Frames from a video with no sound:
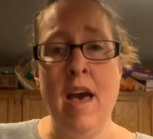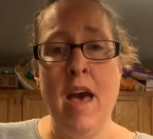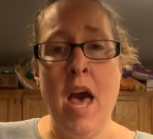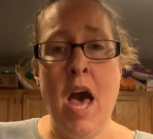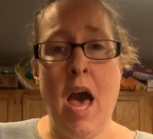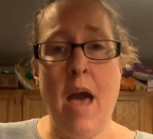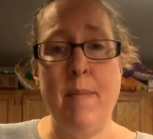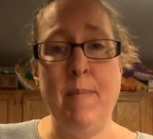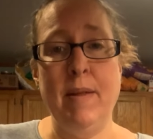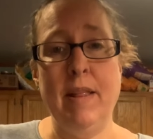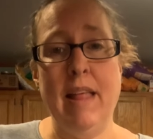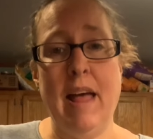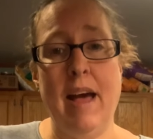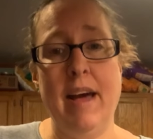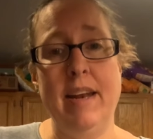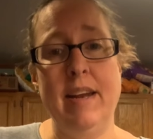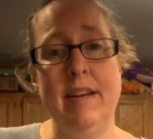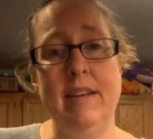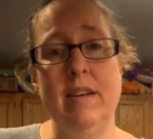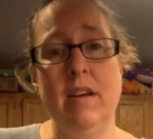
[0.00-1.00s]
I'm
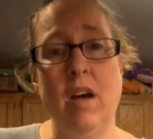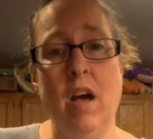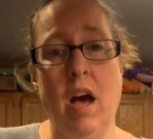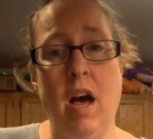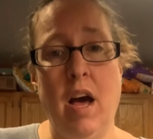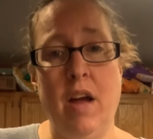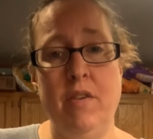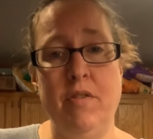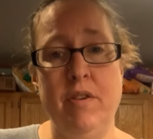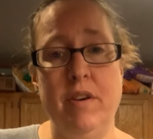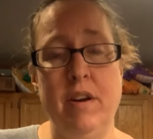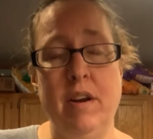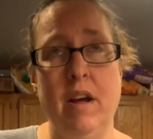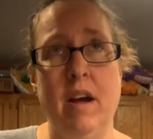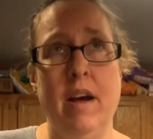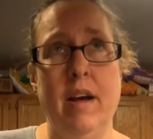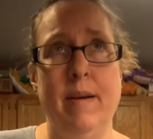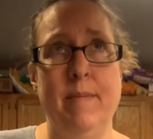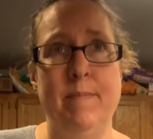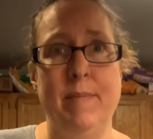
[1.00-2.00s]
allotted
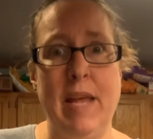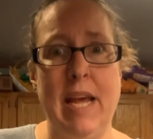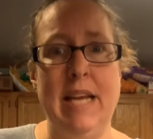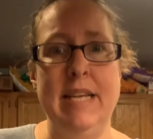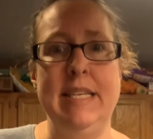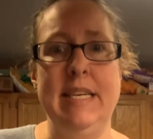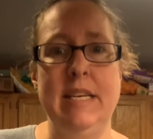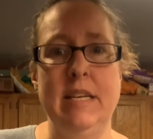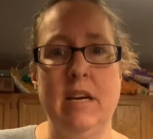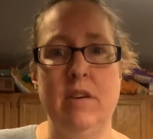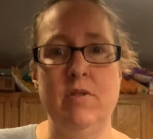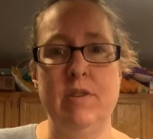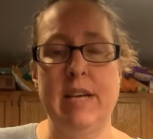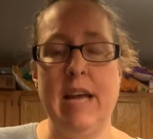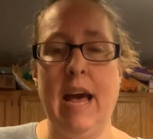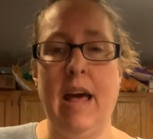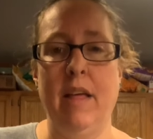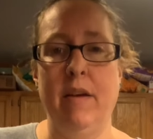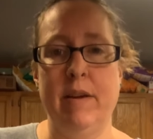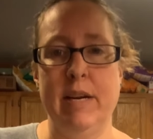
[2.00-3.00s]
1,800
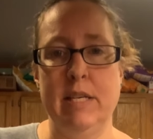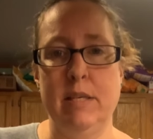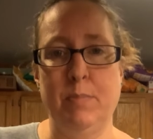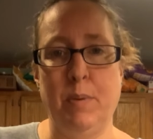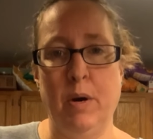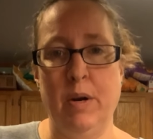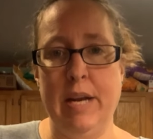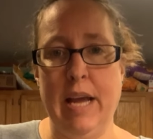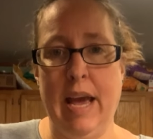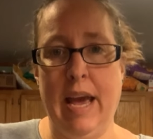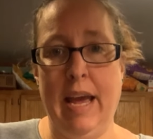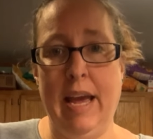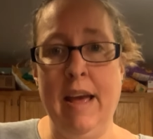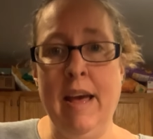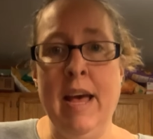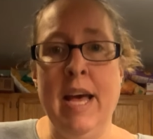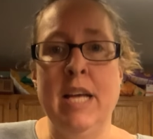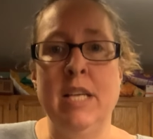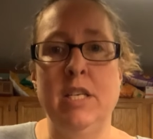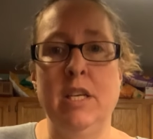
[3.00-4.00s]
calories per day
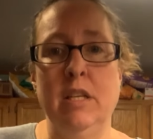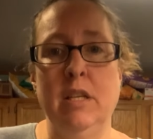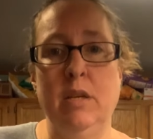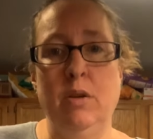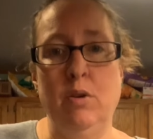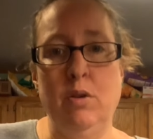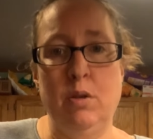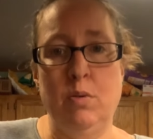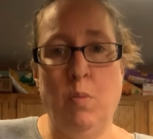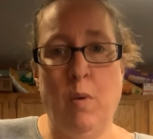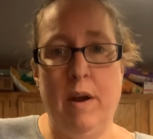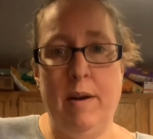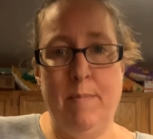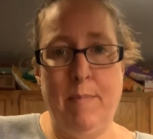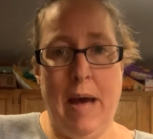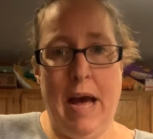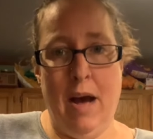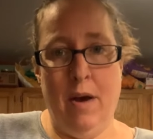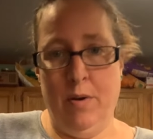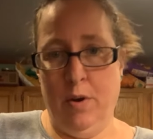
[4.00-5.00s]
to lose 1
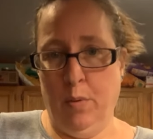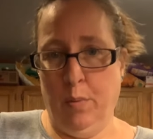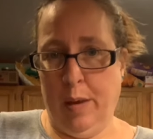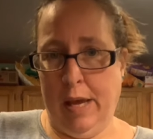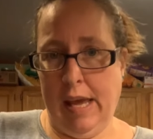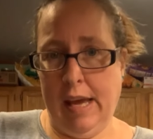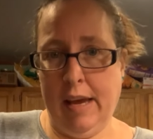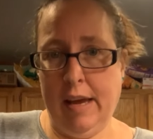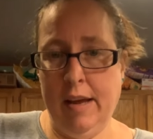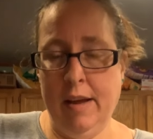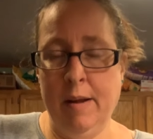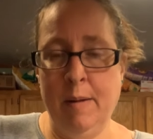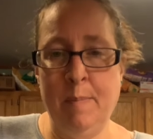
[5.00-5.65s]
pound a week.